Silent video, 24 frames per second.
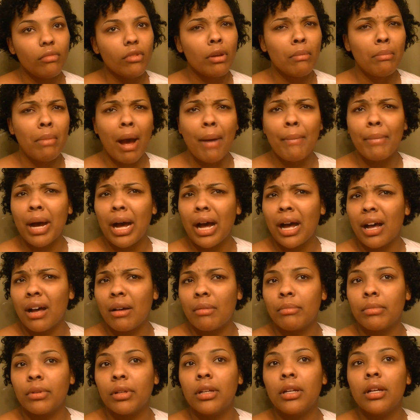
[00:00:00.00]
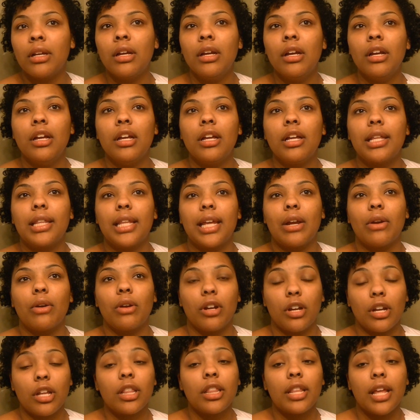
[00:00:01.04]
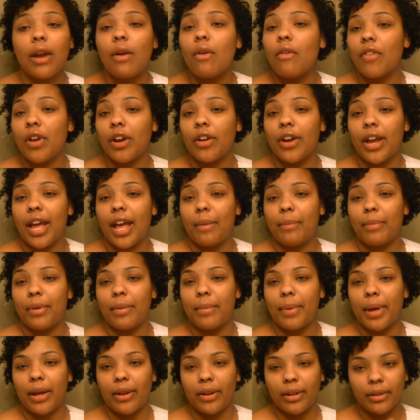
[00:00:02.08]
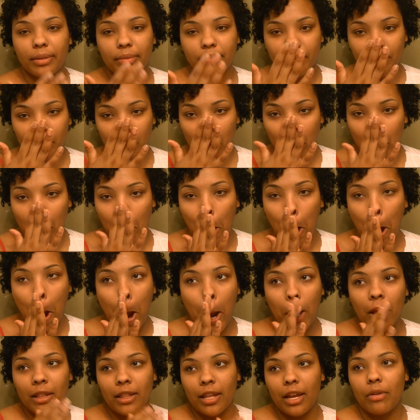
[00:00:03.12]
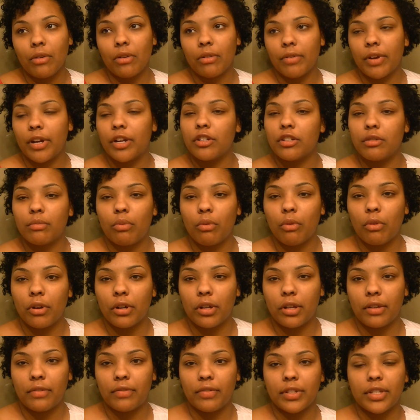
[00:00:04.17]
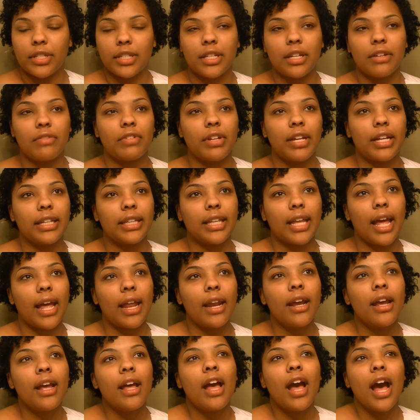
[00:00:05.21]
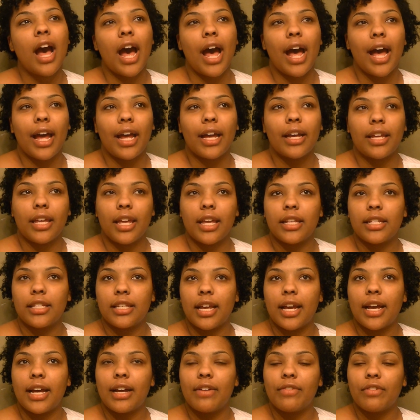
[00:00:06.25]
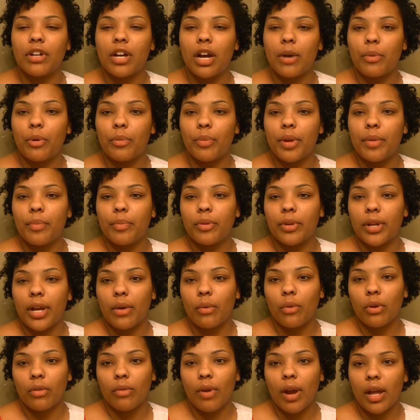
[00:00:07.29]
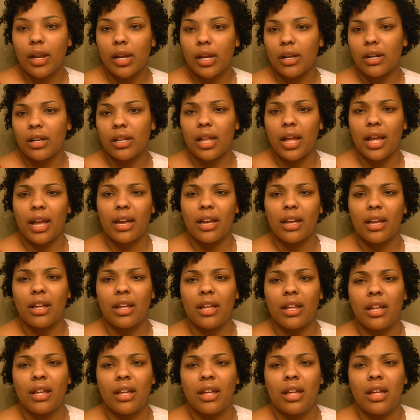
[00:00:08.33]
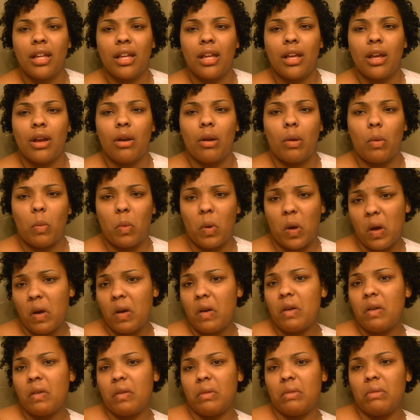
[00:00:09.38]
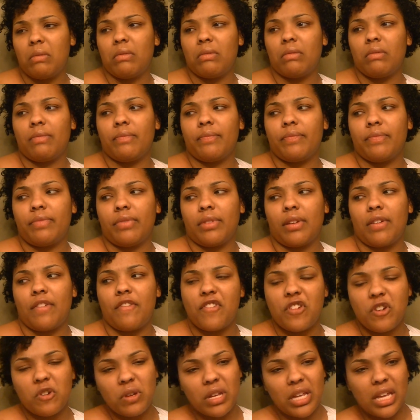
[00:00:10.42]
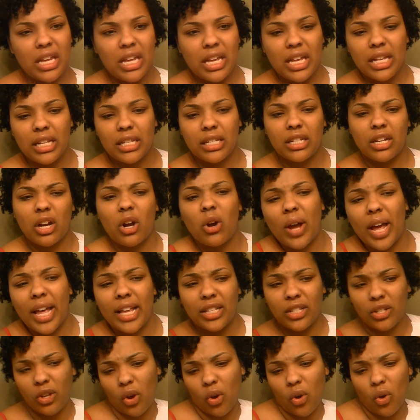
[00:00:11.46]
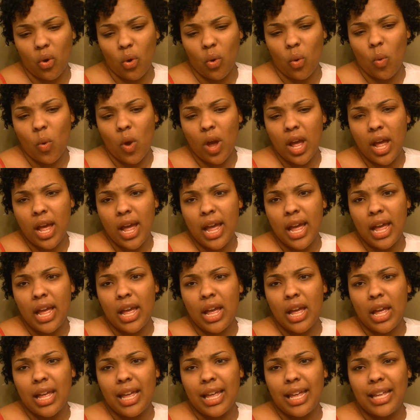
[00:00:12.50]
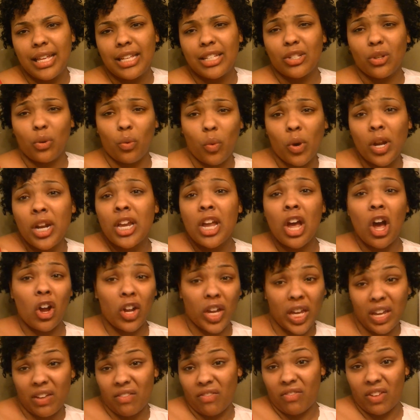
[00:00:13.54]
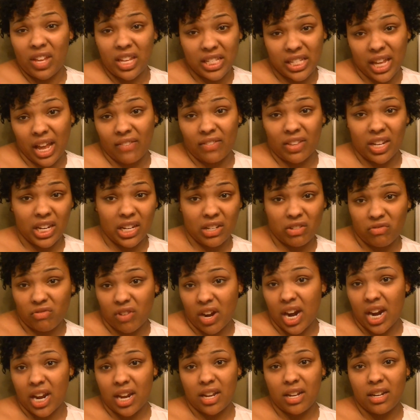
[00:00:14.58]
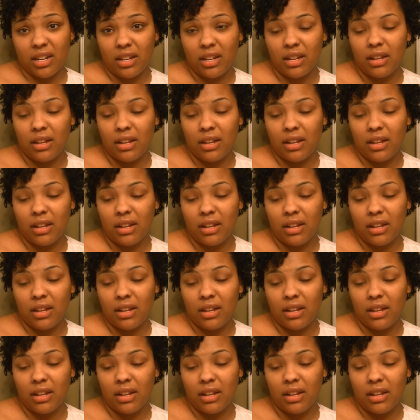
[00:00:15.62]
my mom, they were very happy about it. They were very supportive and stuff like that. I can't say I have a couple people that were around that are like, whoa, 4 kids? Okay, so one of y'all getting fixed after this, right?